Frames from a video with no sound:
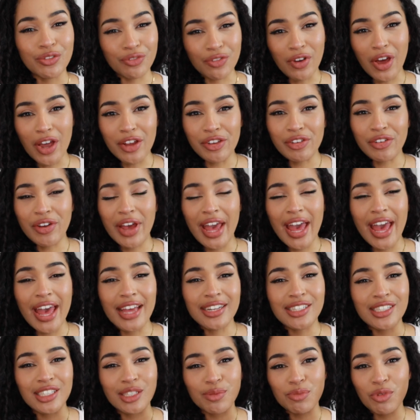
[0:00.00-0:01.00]
define your
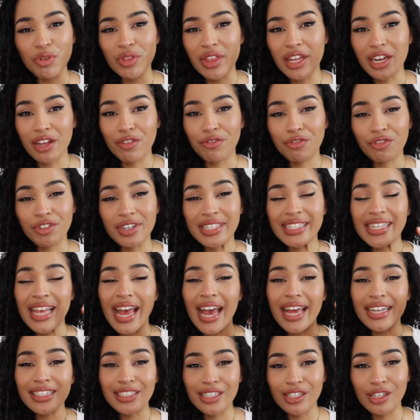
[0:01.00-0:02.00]
hair, to smooth any frizz
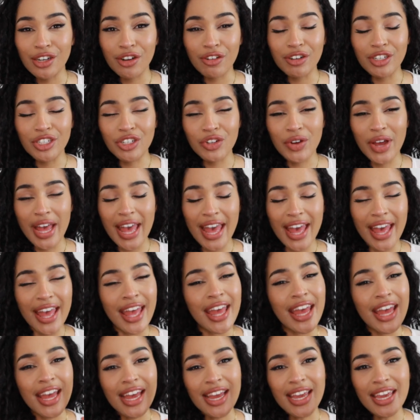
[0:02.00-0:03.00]
and to nourish your hair
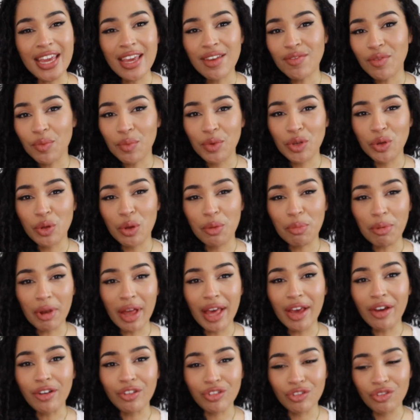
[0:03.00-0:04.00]
even when you
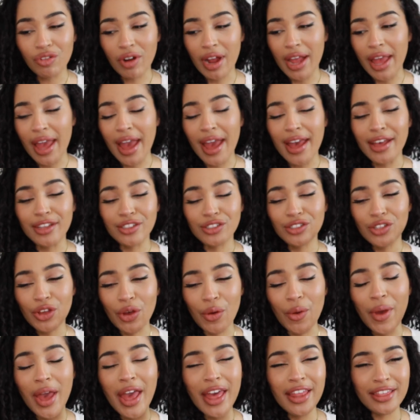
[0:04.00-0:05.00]
apply it on dry hair.
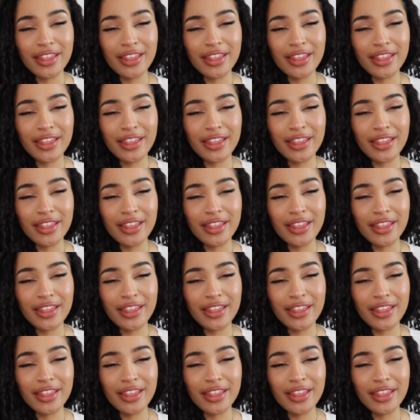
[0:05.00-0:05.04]
So